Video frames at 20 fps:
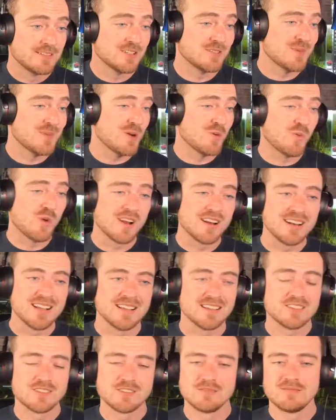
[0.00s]
Doesn't matter what it
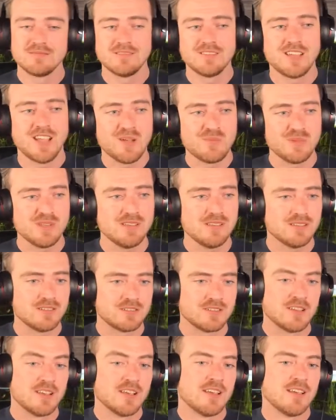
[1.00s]
is.
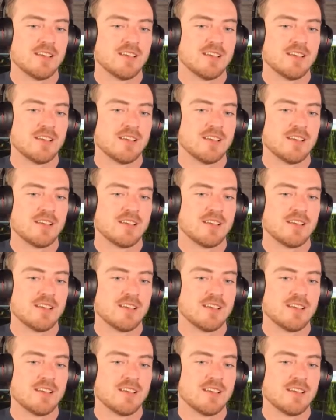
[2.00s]
Guppies,